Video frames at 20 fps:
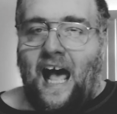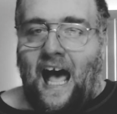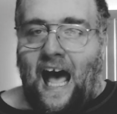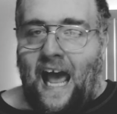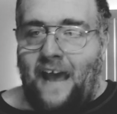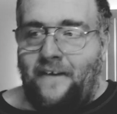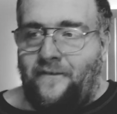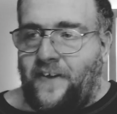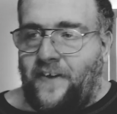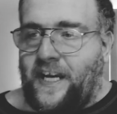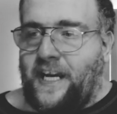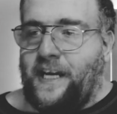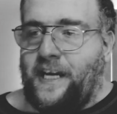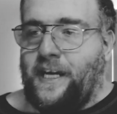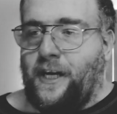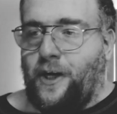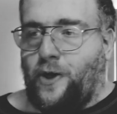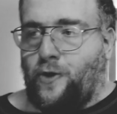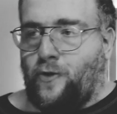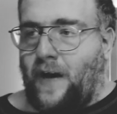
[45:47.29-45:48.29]
I think he
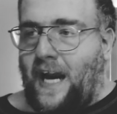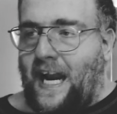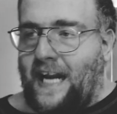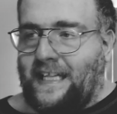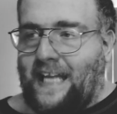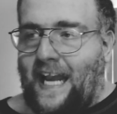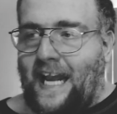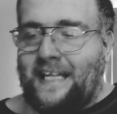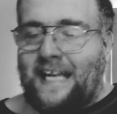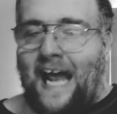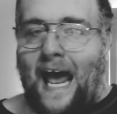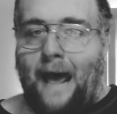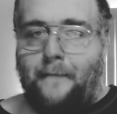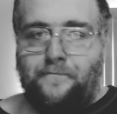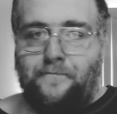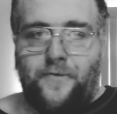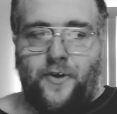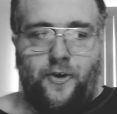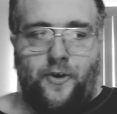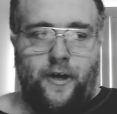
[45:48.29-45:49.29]
can crack that
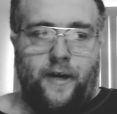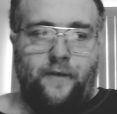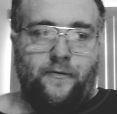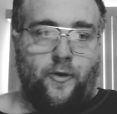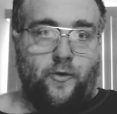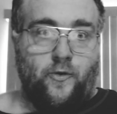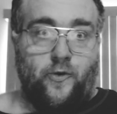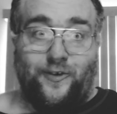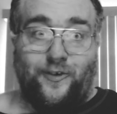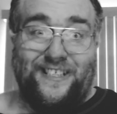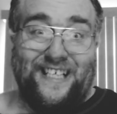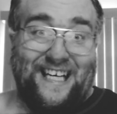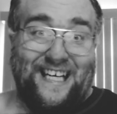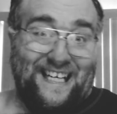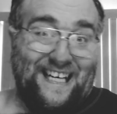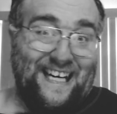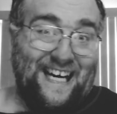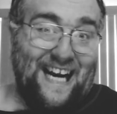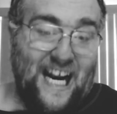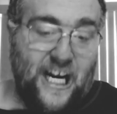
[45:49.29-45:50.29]
top 30 recruits in
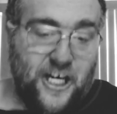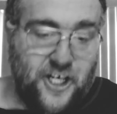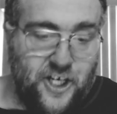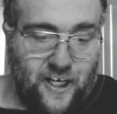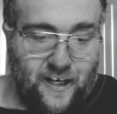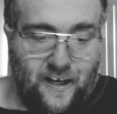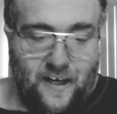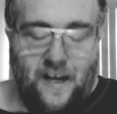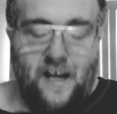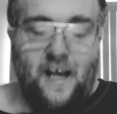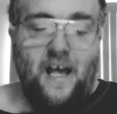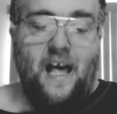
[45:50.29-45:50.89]
the nation.